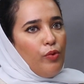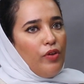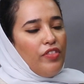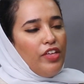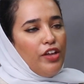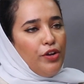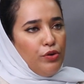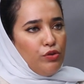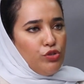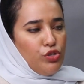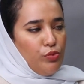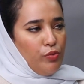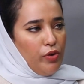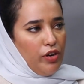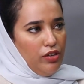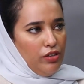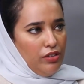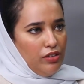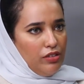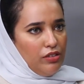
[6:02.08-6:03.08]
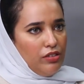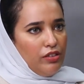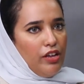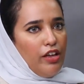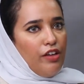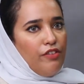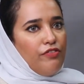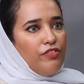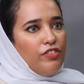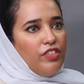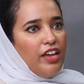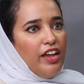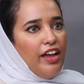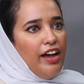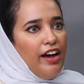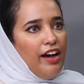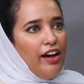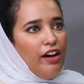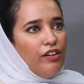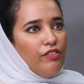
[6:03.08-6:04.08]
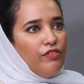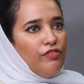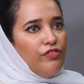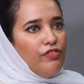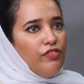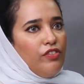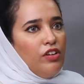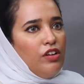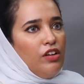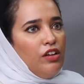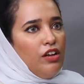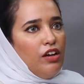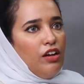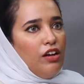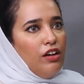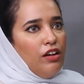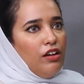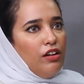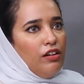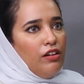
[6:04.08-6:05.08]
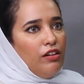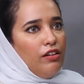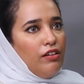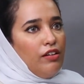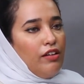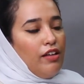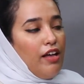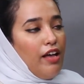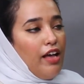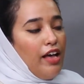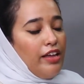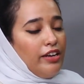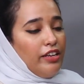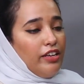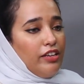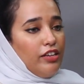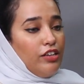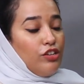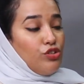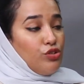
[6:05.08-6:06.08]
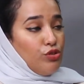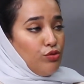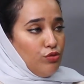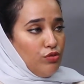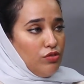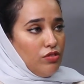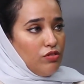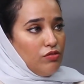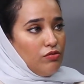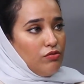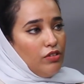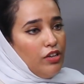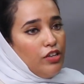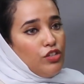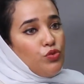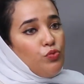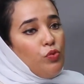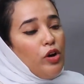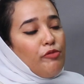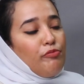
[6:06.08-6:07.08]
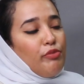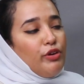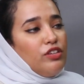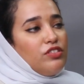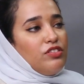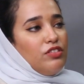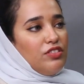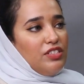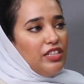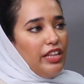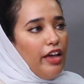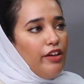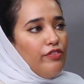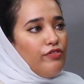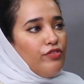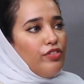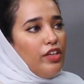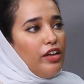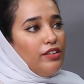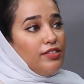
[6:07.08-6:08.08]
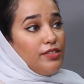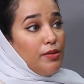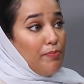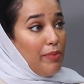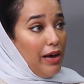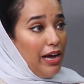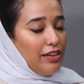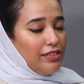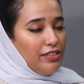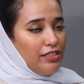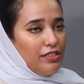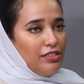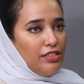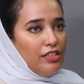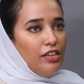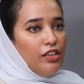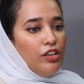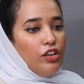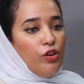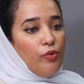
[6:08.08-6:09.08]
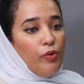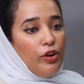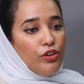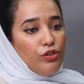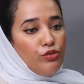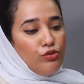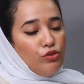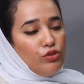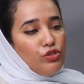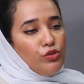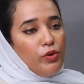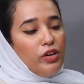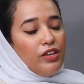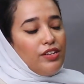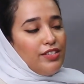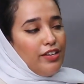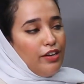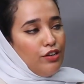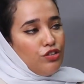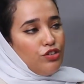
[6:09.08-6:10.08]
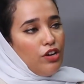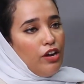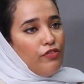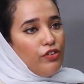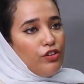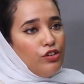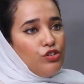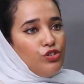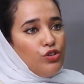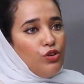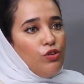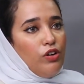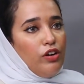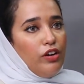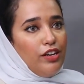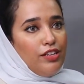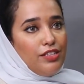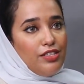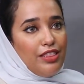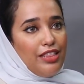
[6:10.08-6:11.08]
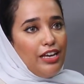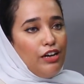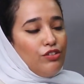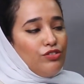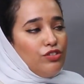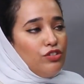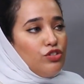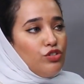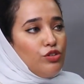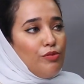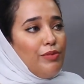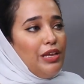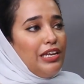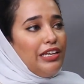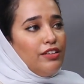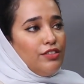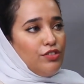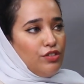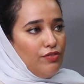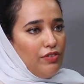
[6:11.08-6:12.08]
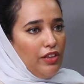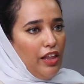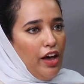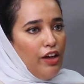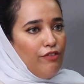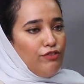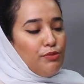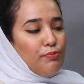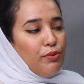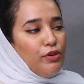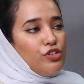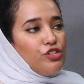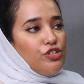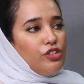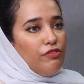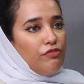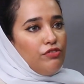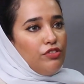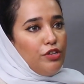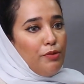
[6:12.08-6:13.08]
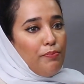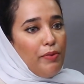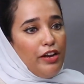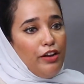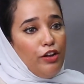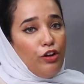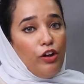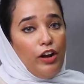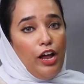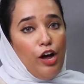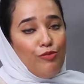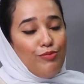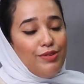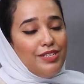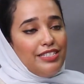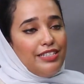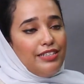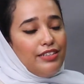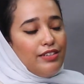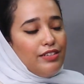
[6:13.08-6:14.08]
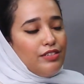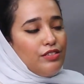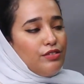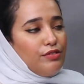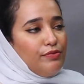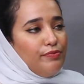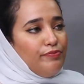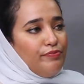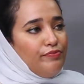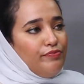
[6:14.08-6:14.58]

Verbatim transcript: when they go to work, if they have uh, any issues, it's one person's life that is impacted. When you go to work as an air traffic controller, it's thousands to millions of lives per shift, depending on how busy it is.